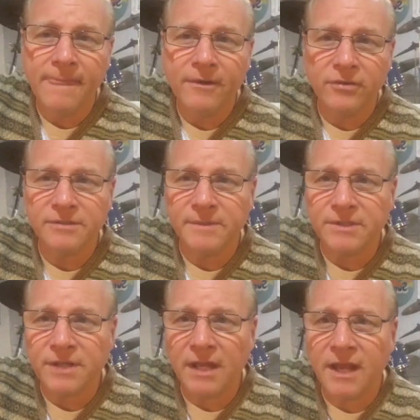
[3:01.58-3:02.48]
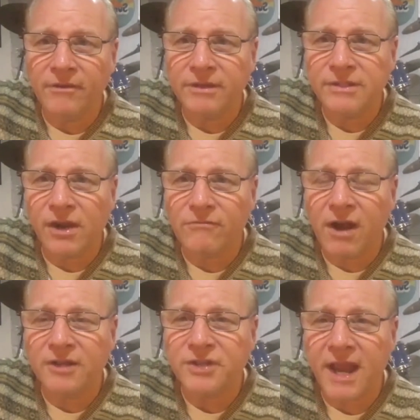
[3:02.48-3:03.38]
Christmas. And there is
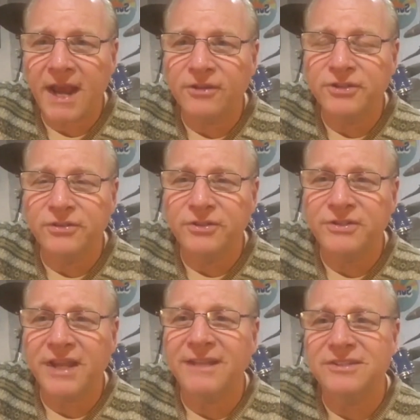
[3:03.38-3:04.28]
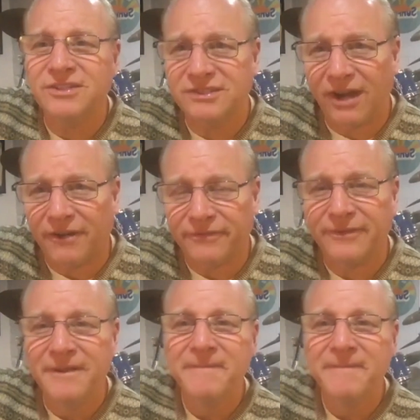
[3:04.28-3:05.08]
Roger Hare Jr. saying stuff.